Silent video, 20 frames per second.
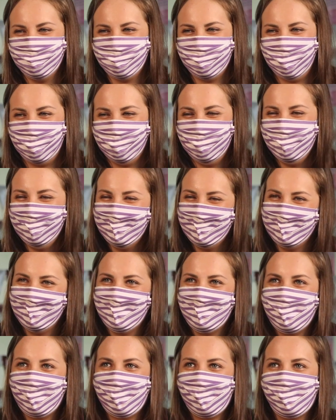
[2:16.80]
but
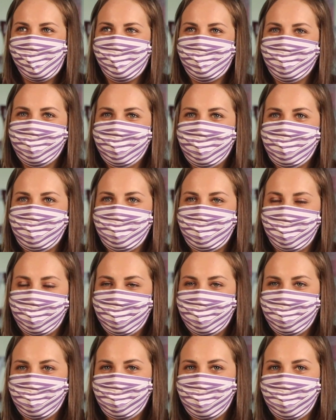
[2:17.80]
it's
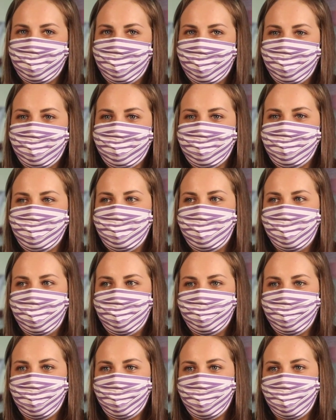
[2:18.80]
weird because
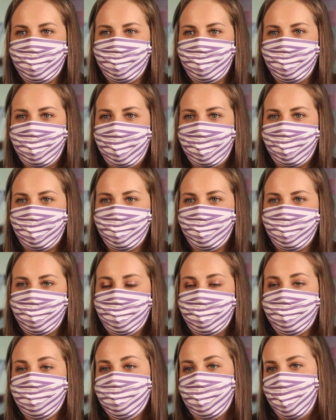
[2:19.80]
then we
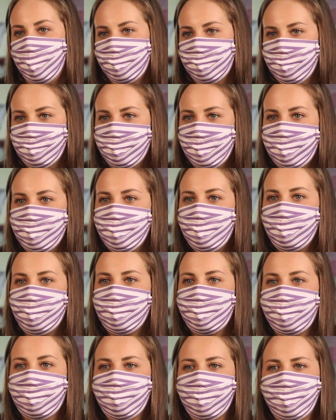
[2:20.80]
could talk to people,
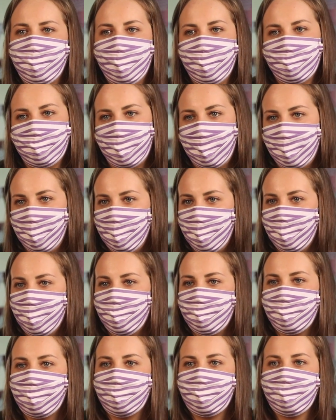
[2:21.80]
we could go hang
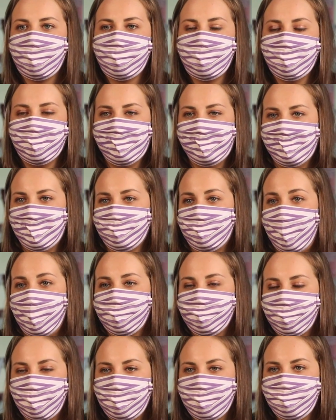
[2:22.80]
out, my
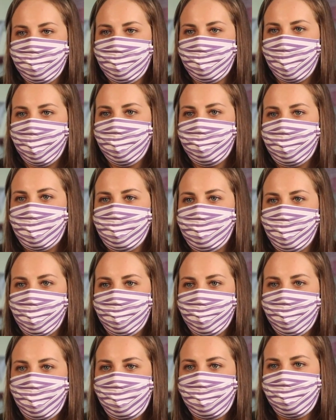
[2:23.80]
friends could come in my
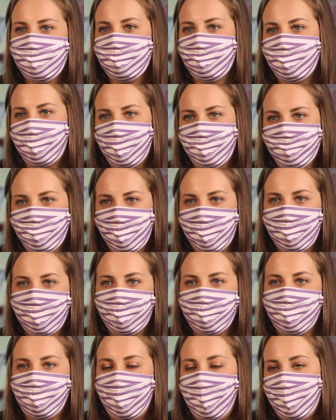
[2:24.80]
dorm room and do
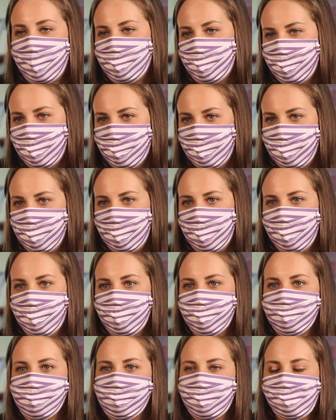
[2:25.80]
homework, or I could go to
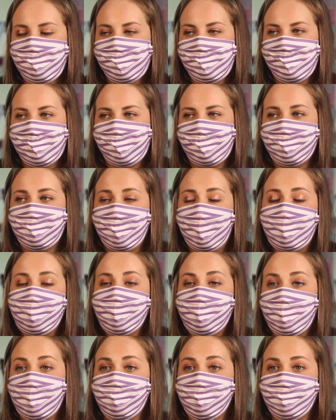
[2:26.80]
theirs, and now you
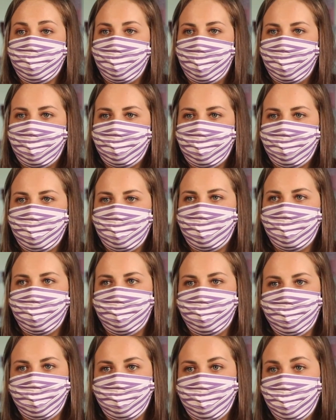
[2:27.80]
can't do that.
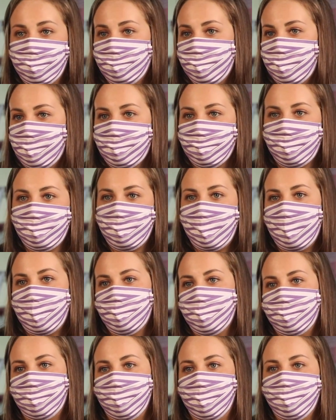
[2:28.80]
Just you and your roommate in
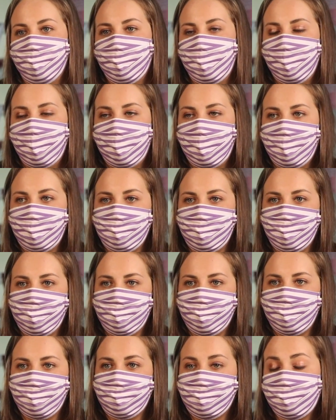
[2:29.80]
the dorm, and
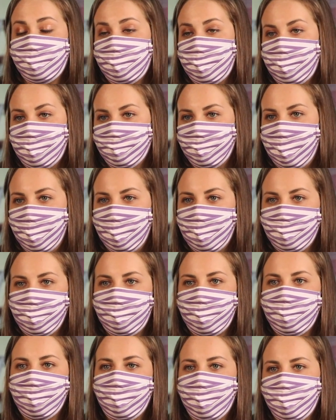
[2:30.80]
the team can't
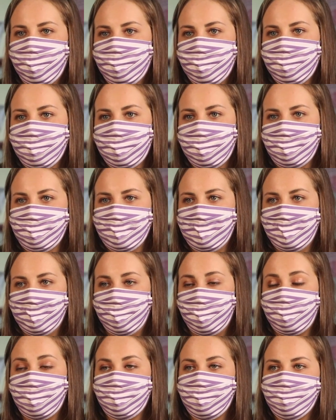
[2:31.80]
be close,
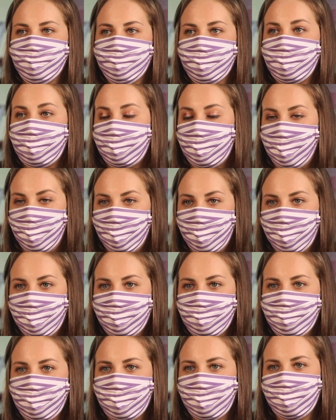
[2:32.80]
which is really
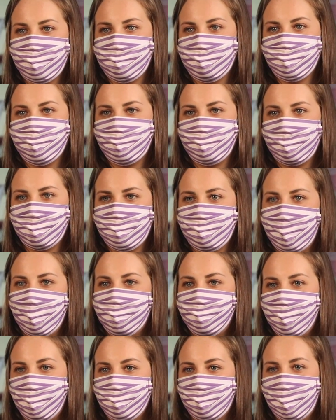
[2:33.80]
hard because we're in
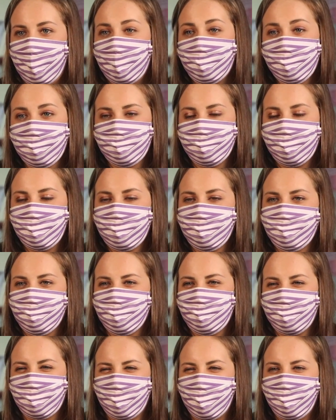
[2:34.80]
that family atmosphere, and so
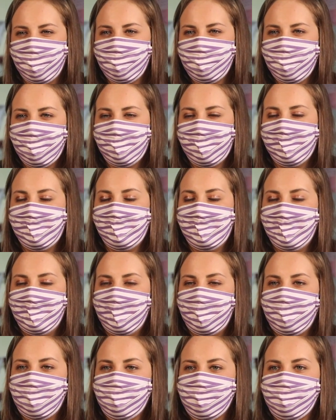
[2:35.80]
it's really hard.
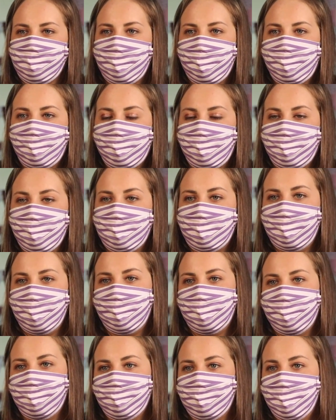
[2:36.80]
And so we
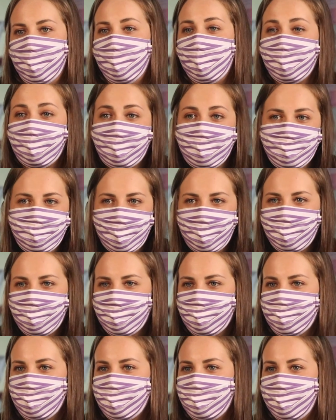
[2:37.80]
can't hug each
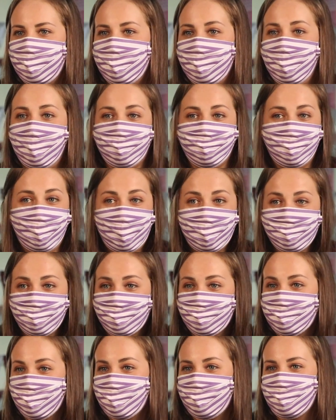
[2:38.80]
other, we can't high-five
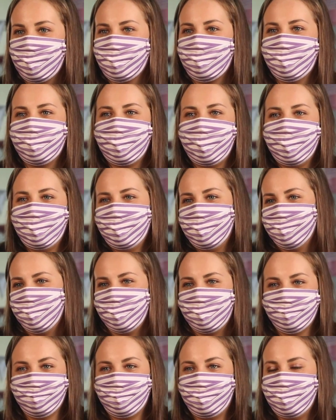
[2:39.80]
each other, we can't
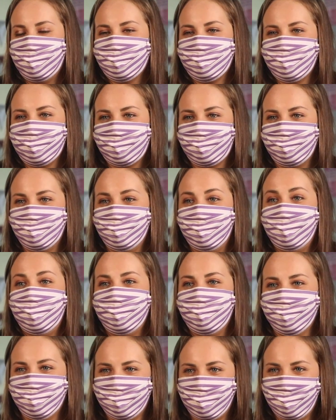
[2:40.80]
even be 6
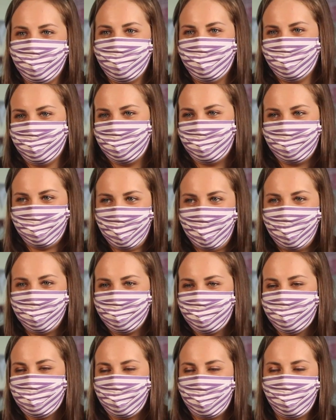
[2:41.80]
feet from each other, we
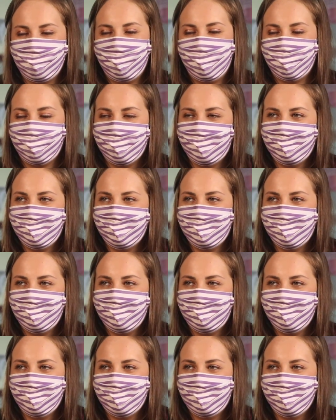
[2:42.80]
have to stay away.